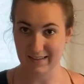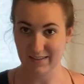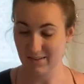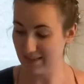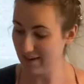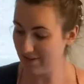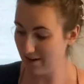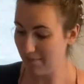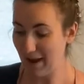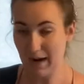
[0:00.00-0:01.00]
There's even
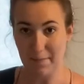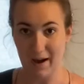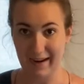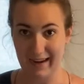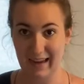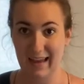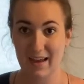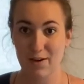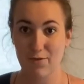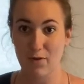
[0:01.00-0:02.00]
a back pocket
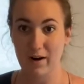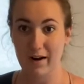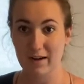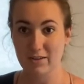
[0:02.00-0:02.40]
for